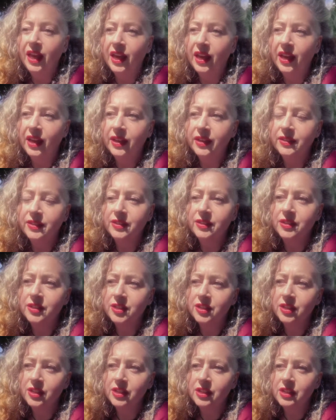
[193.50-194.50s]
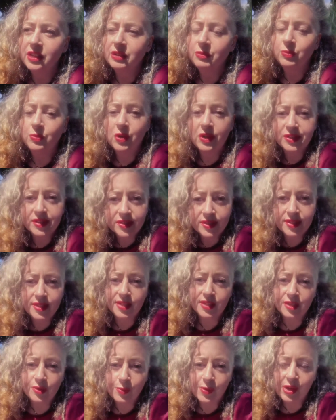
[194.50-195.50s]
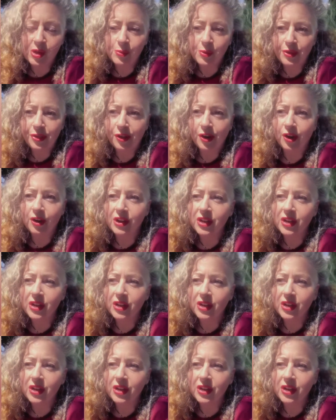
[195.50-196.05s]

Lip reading: and it wasn't sitting well with her.